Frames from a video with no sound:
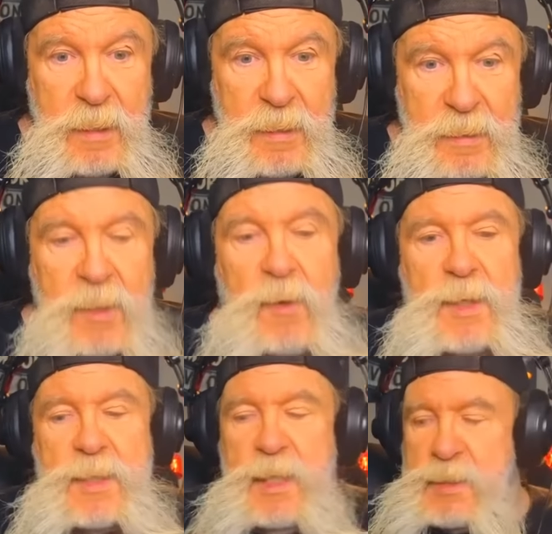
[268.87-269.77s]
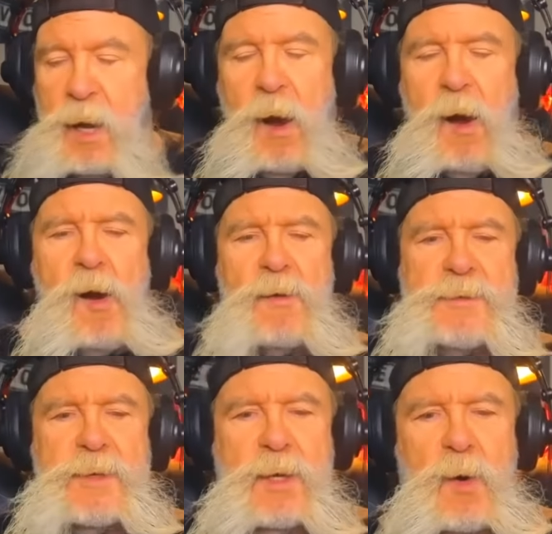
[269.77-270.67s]
You know, it, it's hard
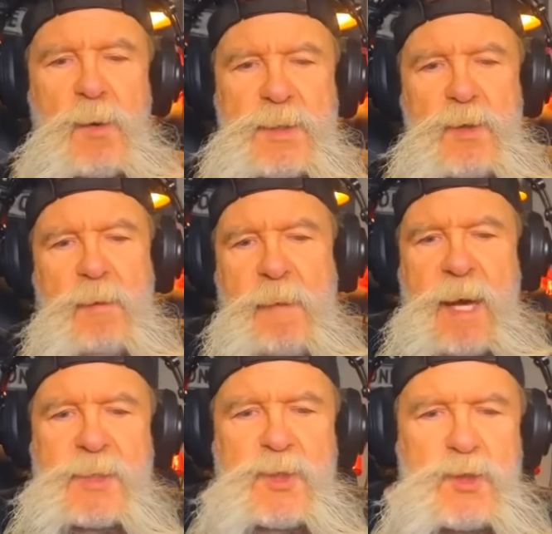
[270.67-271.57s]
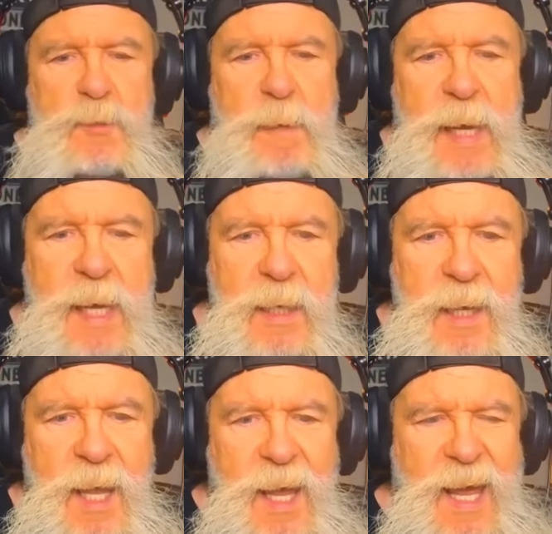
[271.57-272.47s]
to go into a match in Japan
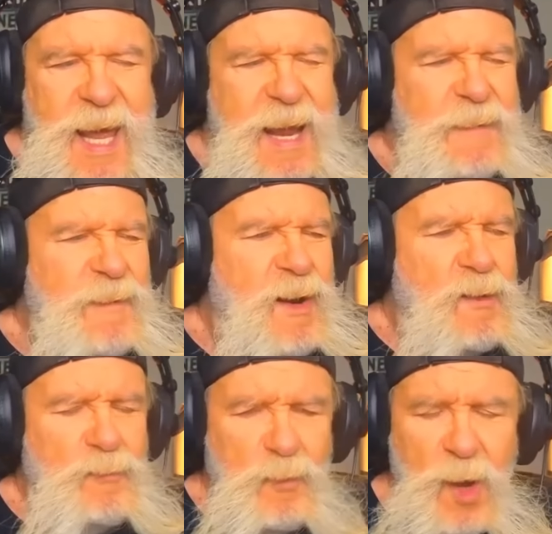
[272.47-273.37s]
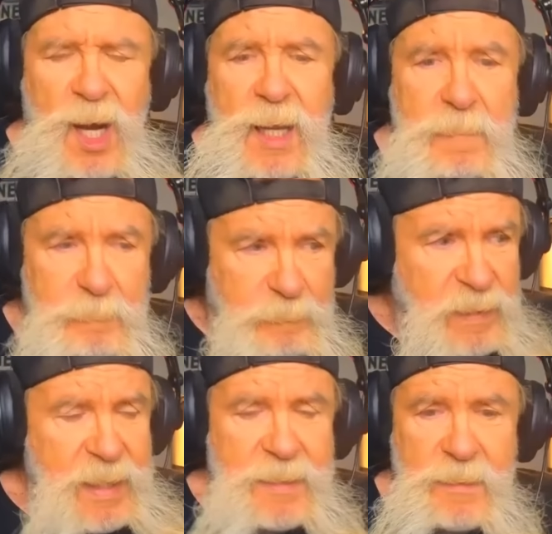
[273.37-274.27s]
and they're really
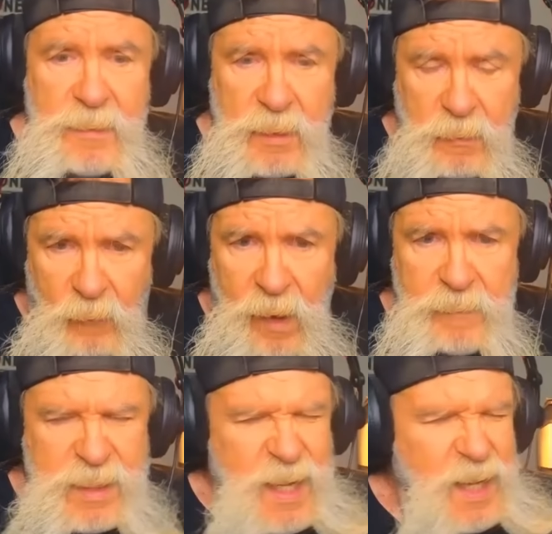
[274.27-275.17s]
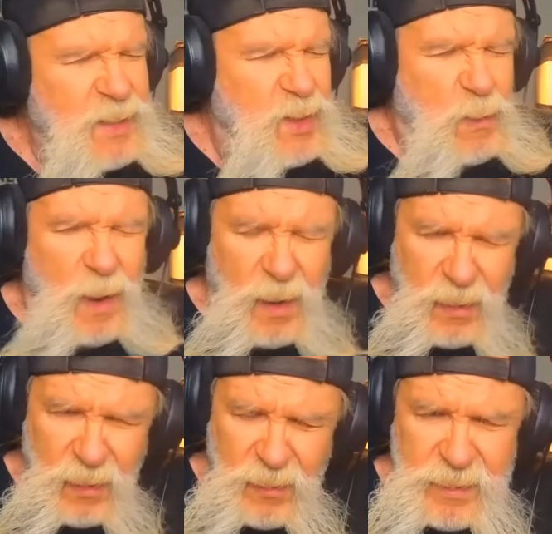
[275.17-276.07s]
beating the crap, kicking you
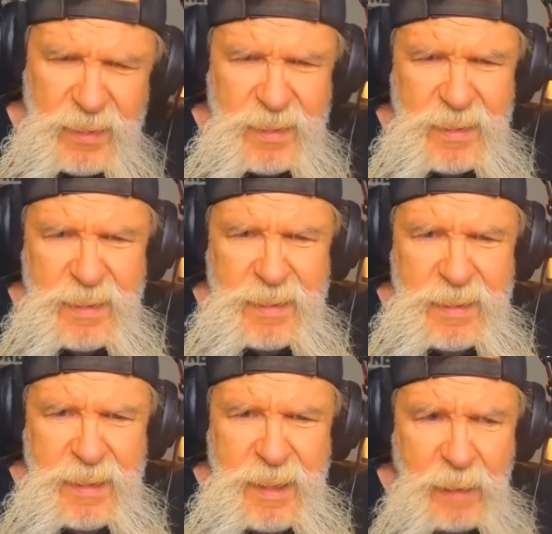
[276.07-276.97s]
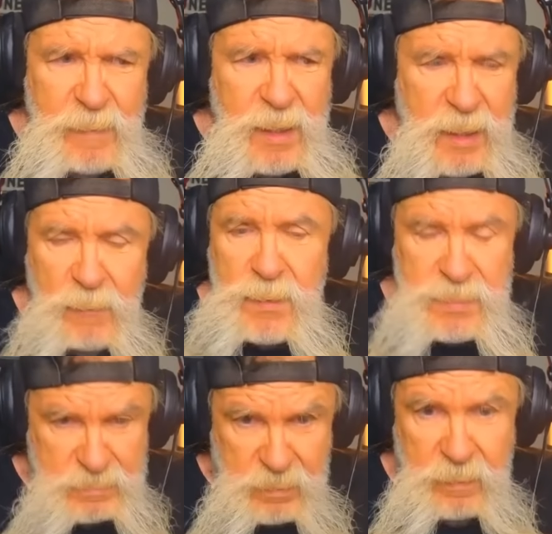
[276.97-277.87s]
hard. I mean, it
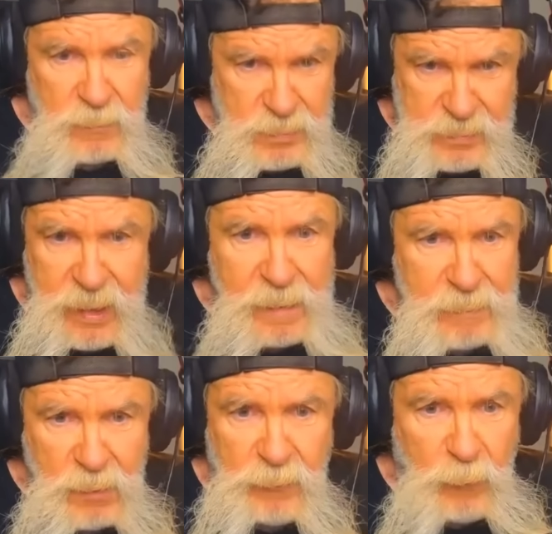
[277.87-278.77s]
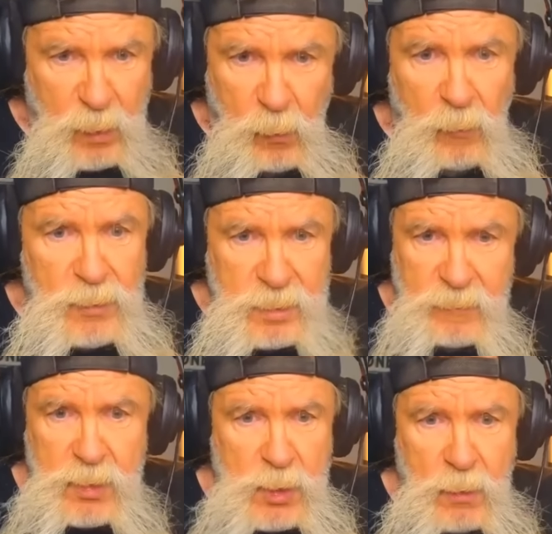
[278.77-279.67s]
was it was down to three quarters of
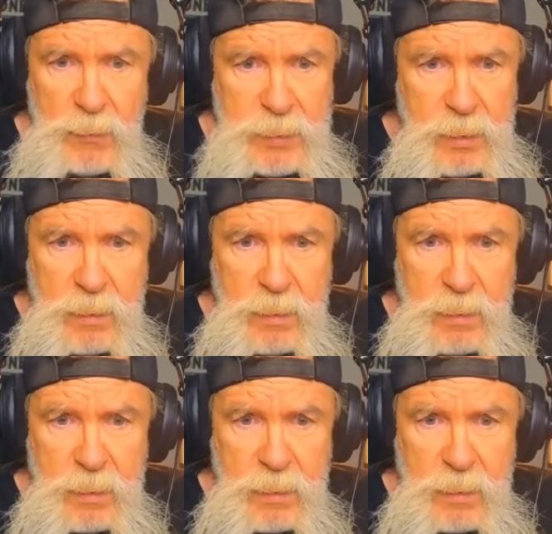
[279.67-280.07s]
a shoot.